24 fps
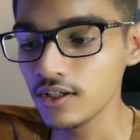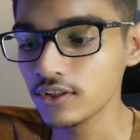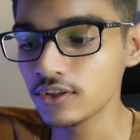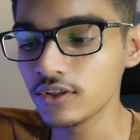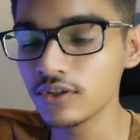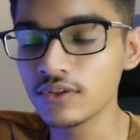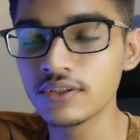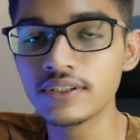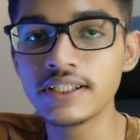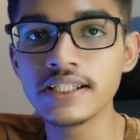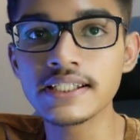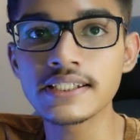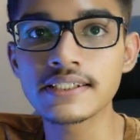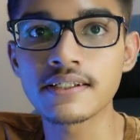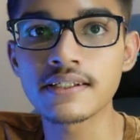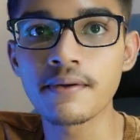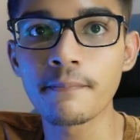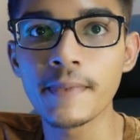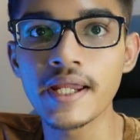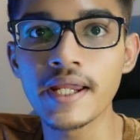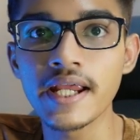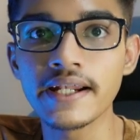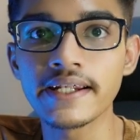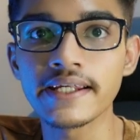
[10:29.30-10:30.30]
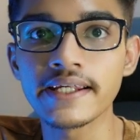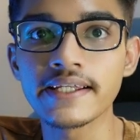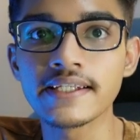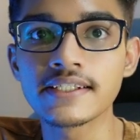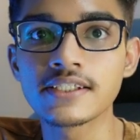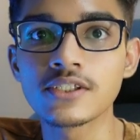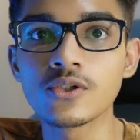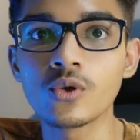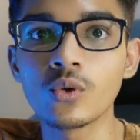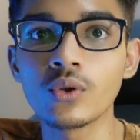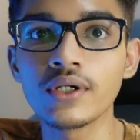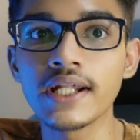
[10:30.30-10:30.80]
So this mate
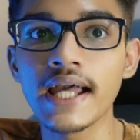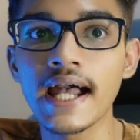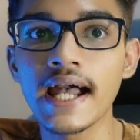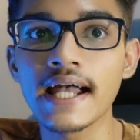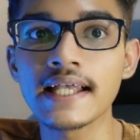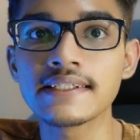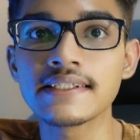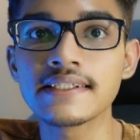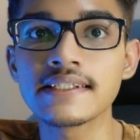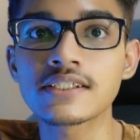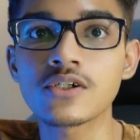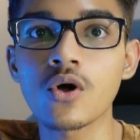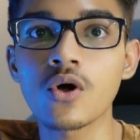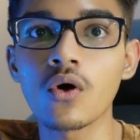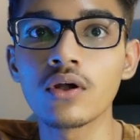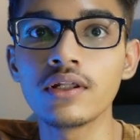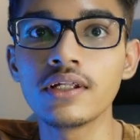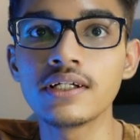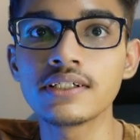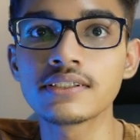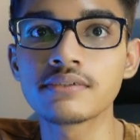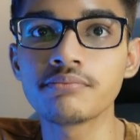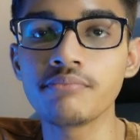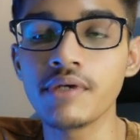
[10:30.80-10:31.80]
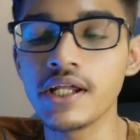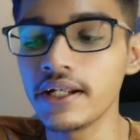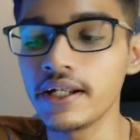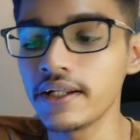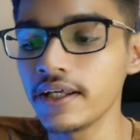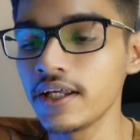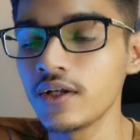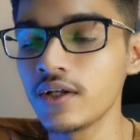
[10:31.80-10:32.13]
is known as the scholar's mate,